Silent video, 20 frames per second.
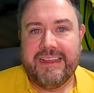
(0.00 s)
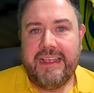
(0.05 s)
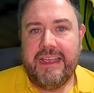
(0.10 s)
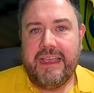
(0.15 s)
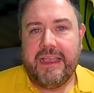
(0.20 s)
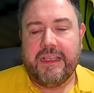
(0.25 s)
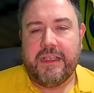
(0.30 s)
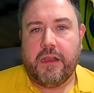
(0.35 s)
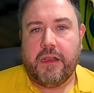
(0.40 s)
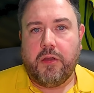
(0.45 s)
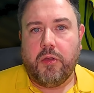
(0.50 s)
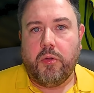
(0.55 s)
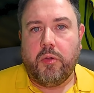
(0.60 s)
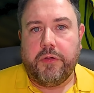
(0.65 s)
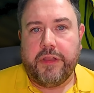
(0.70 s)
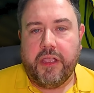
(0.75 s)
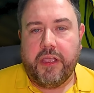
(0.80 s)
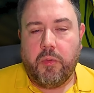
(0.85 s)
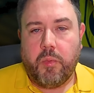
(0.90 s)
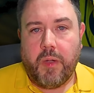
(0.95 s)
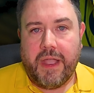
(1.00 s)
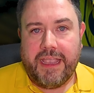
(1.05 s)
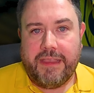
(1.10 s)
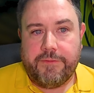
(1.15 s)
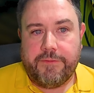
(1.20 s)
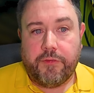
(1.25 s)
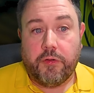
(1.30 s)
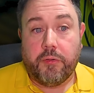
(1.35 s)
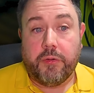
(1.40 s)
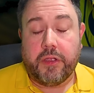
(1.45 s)
and clawed it away
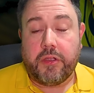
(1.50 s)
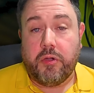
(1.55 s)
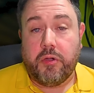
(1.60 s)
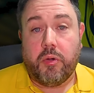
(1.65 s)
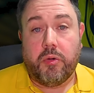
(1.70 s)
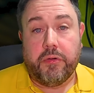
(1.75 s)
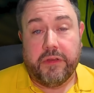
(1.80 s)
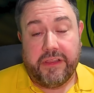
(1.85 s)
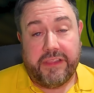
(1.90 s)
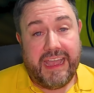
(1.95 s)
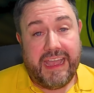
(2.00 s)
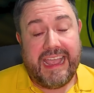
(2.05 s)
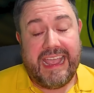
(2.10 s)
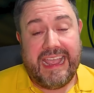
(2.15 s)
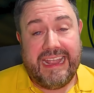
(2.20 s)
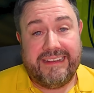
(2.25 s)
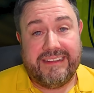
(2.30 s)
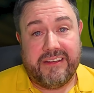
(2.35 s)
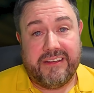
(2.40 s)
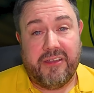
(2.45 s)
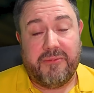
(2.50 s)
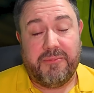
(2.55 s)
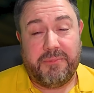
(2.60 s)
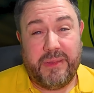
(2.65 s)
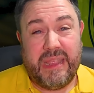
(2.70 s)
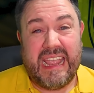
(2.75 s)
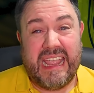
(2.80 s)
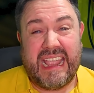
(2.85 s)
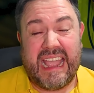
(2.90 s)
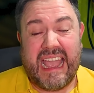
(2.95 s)
for a corner. That ended up
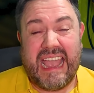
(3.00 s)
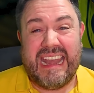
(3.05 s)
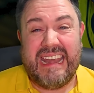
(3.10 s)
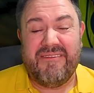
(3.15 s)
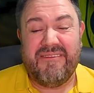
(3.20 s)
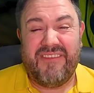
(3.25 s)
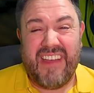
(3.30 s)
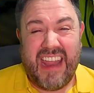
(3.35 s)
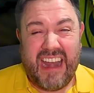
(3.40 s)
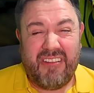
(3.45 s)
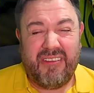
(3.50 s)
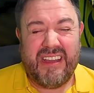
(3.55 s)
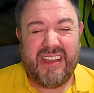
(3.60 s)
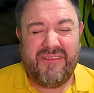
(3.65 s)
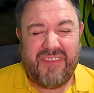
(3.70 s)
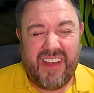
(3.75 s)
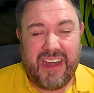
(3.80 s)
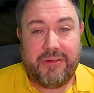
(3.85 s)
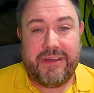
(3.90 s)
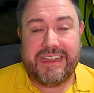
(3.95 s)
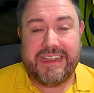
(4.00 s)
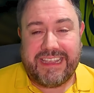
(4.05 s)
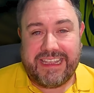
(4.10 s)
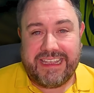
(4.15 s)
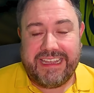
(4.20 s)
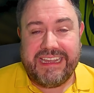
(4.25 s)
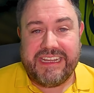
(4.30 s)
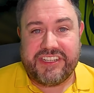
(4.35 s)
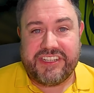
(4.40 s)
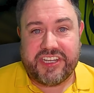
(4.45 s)
being a very, very
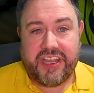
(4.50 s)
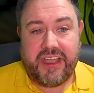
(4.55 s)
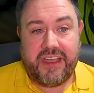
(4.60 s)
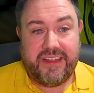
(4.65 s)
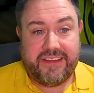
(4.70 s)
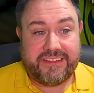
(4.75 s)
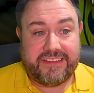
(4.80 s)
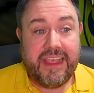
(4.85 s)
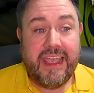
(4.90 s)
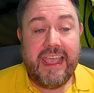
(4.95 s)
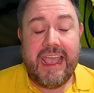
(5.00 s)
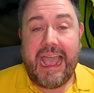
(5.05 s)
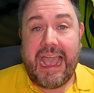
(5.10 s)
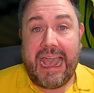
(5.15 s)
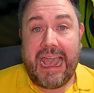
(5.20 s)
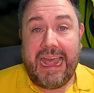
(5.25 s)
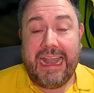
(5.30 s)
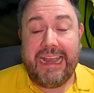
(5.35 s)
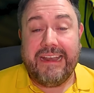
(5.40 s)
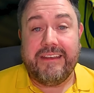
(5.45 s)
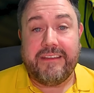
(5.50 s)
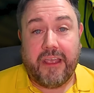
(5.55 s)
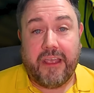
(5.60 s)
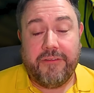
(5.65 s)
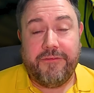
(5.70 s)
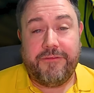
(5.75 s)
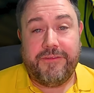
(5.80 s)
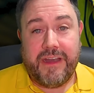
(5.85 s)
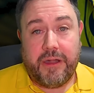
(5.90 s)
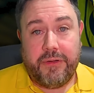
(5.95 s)
key chance and a
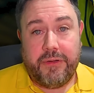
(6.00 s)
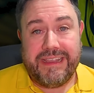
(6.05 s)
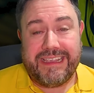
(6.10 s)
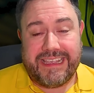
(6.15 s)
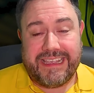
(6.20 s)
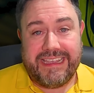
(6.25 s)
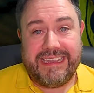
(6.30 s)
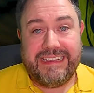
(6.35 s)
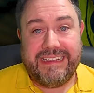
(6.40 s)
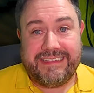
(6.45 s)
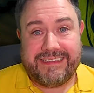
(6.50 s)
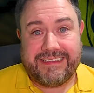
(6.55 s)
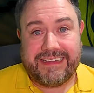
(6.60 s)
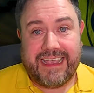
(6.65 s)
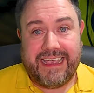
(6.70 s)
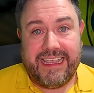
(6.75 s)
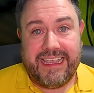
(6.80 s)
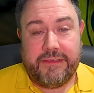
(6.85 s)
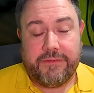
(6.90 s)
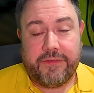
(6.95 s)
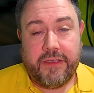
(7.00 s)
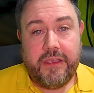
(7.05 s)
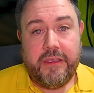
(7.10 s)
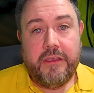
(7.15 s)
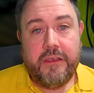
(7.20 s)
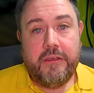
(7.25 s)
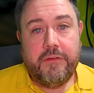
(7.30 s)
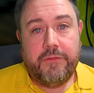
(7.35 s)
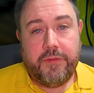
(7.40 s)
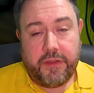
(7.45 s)
very key save
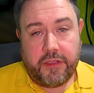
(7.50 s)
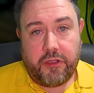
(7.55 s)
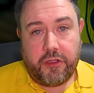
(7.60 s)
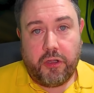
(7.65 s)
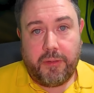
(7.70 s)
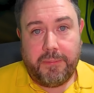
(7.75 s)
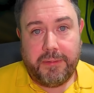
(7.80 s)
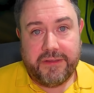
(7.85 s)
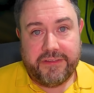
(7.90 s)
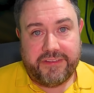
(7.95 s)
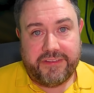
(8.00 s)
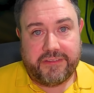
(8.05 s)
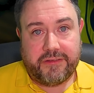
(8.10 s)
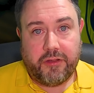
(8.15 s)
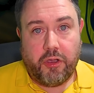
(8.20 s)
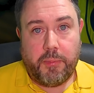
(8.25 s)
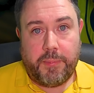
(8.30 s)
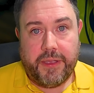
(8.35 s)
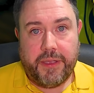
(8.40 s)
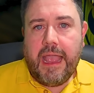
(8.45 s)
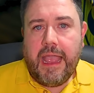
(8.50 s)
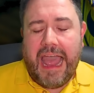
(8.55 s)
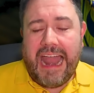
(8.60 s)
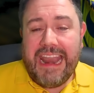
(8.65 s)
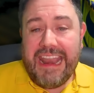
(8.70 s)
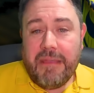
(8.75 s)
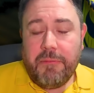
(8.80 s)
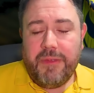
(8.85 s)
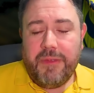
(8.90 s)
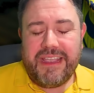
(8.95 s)
for the Cobblers' stopper.
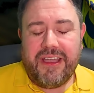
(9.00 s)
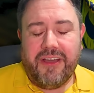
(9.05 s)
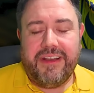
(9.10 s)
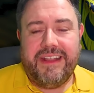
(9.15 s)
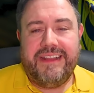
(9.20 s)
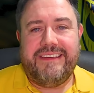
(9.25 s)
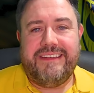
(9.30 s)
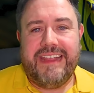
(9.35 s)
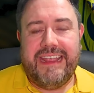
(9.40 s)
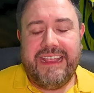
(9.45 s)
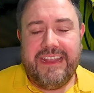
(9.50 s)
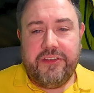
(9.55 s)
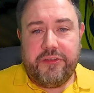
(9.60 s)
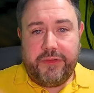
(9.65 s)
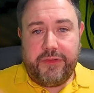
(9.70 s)
And then we got into injury